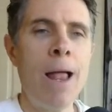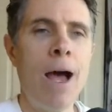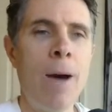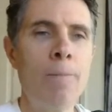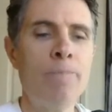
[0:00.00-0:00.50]

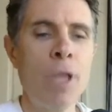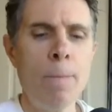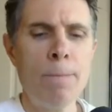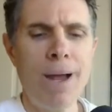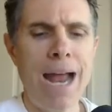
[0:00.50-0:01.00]
Um,
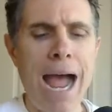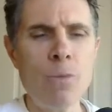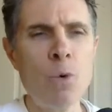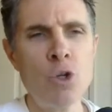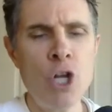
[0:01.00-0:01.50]
but I
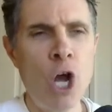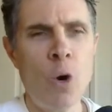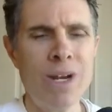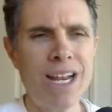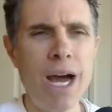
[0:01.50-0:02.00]
will
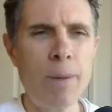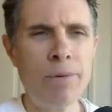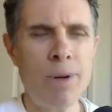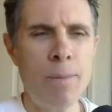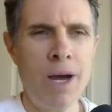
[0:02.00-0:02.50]
know in a
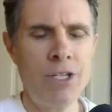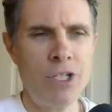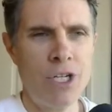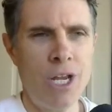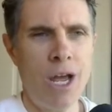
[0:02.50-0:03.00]
couple of
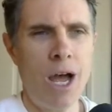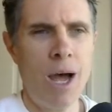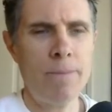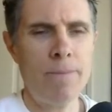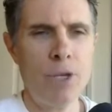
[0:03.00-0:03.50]
months.
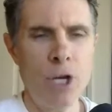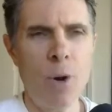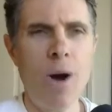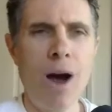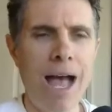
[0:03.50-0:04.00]
Um, you
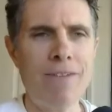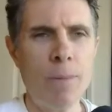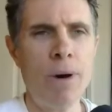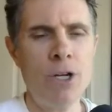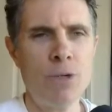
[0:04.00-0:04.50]
know, I'll have a
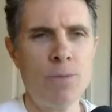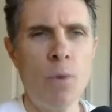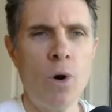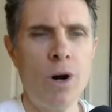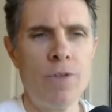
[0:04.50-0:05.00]
bunch
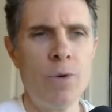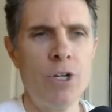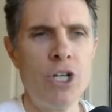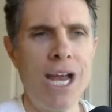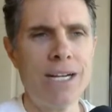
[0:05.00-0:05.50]
more of the
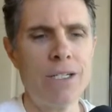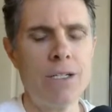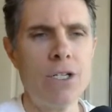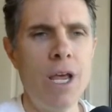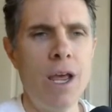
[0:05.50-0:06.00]

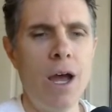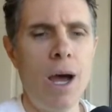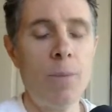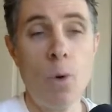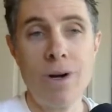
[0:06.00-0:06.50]
rejections
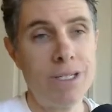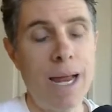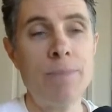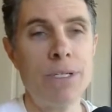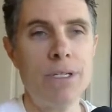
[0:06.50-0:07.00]
um, or
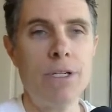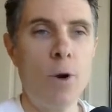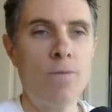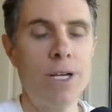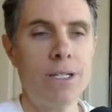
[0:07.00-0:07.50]
acceptances.
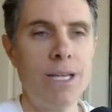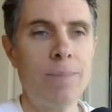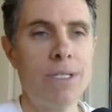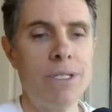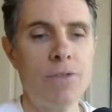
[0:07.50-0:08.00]
Hopefully,
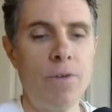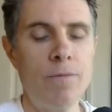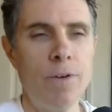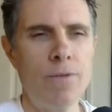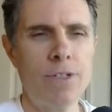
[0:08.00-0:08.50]
acceptances from
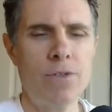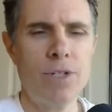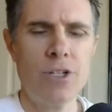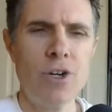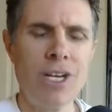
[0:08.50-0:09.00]
film festivals,
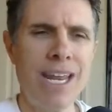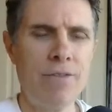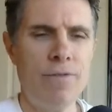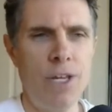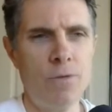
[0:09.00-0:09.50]
and I'll start to get
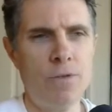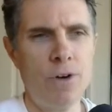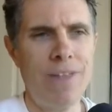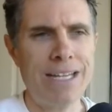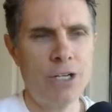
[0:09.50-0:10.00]
a feel for
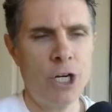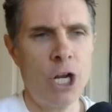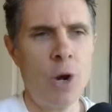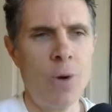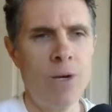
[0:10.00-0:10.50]
if that's going to
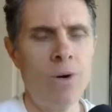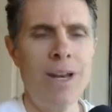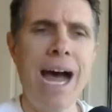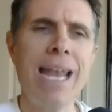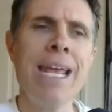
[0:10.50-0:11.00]
go anywhere or
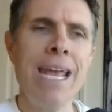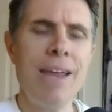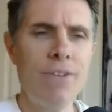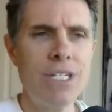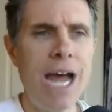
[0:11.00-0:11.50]
not.
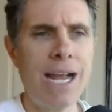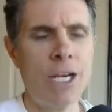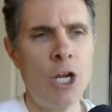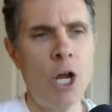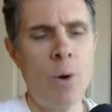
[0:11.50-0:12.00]
If it's not
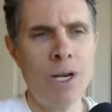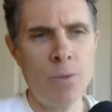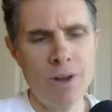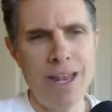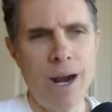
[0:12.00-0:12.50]
going to go
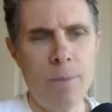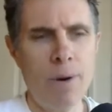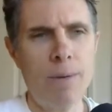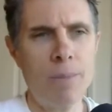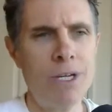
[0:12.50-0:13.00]
anywhere, then I'll
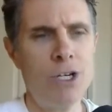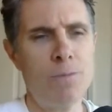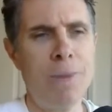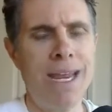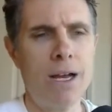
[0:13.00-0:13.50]
probably just
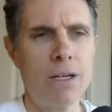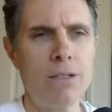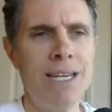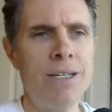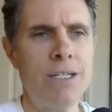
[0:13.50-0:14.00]
make a
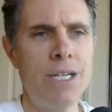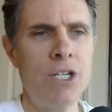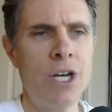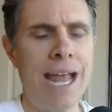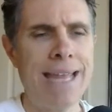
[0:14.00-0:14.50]
clean
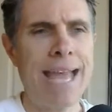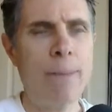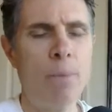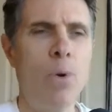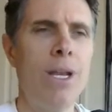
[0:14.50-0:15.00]
decision at
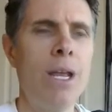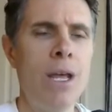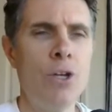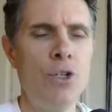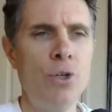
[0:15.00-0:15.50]
that point
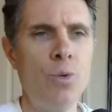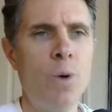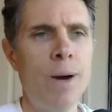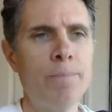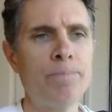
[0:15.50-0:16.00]

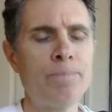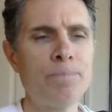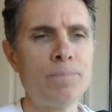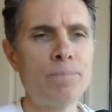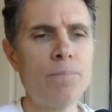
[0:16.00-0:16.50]
to um,
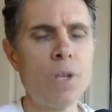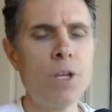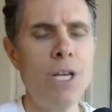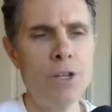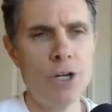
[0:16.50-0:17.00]

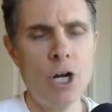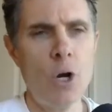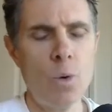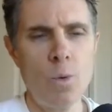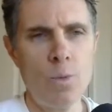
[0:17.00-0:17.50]
to either
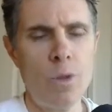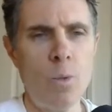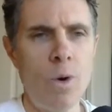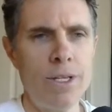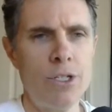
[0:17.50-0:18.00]
go with
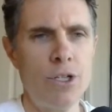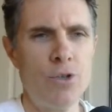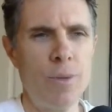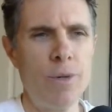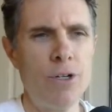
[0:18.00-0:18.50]
one of these
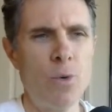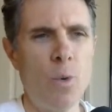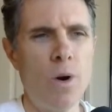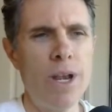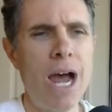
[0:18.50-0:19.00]
distributors
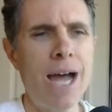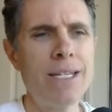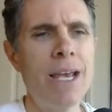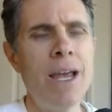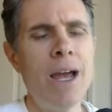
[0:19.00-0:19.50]
or
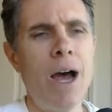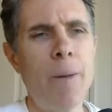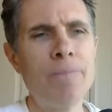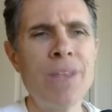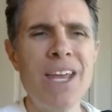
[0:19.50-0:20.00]
not.
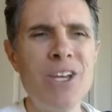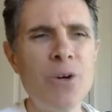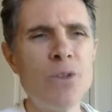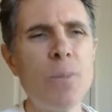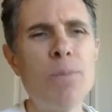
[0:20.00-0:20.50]
Um, you
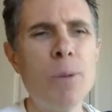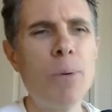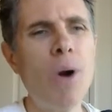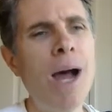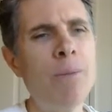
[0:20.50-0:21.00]
know, the the
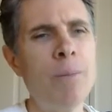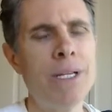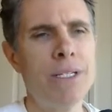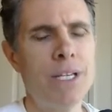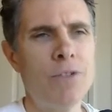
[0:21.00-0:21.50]
problem
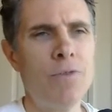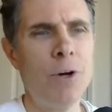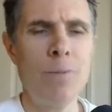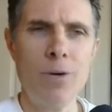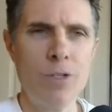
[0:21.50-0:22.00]
is this
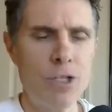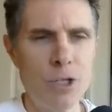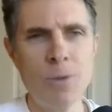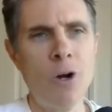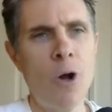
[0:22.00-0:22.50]
film. You know, it's
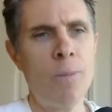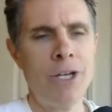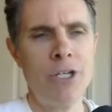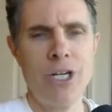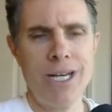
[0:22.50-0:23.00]
super low
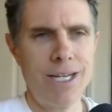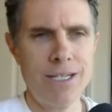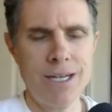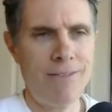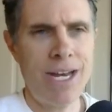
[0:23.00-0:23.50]
budget. It
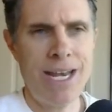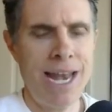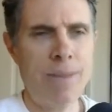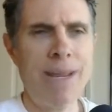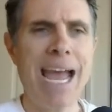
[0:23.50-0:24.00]
doesn't have any
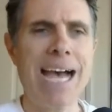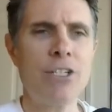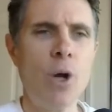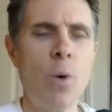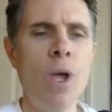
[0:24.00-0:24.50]
name
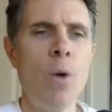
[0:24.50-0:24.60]
cast. So